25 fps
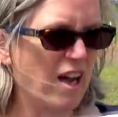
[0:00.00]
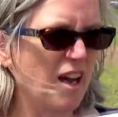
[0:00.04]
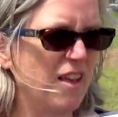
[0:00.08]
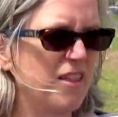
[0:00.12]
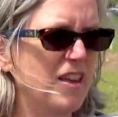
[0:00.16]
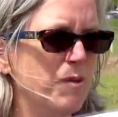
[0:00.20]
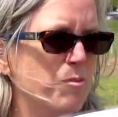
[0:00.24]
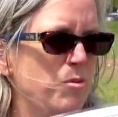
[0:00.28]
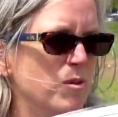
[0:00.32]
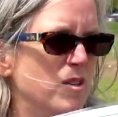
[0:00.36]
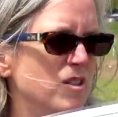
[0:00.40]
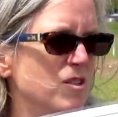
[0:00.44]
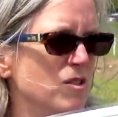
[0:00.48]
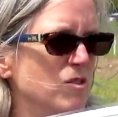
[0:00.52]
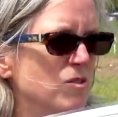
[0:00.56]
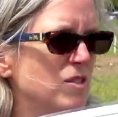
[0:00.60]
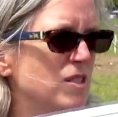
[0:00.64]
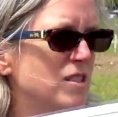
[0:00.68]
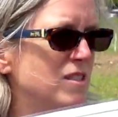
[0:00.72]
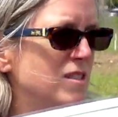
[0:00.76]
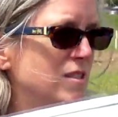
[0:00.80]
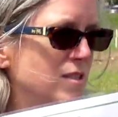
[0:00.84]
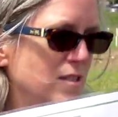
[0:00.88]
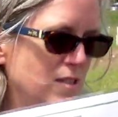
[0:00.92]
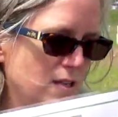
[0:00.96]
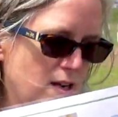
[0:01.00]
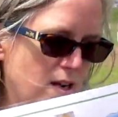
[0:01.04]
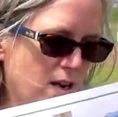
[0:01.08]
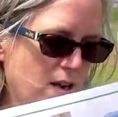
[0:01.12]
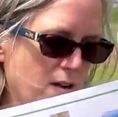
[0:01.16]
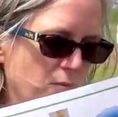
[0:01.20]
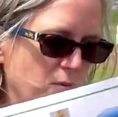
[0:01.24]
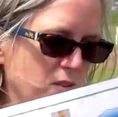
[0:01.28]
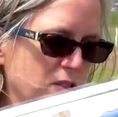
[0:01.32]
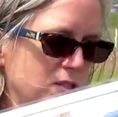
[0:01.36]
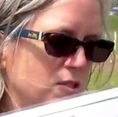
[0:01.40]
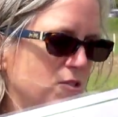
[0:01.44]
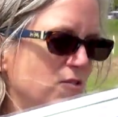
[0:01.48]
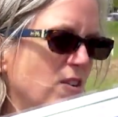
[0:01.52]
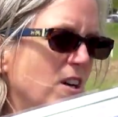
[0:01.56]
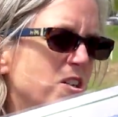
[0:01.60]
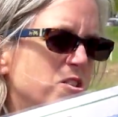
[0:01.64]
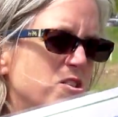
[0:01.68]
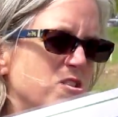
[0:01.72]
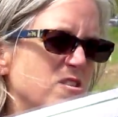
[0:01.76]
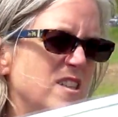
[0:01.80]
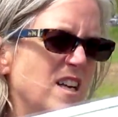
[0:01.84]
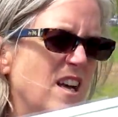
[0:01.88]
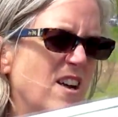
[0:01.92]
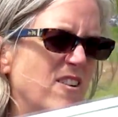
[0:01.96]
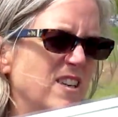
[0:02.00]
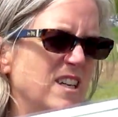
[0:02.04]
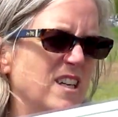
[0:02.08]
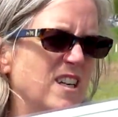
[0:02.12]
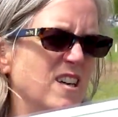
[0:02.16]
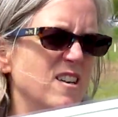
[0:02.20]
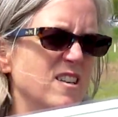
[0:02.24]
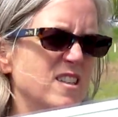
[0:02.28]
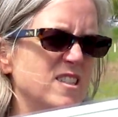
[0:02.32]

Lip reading: They produce this structure down here.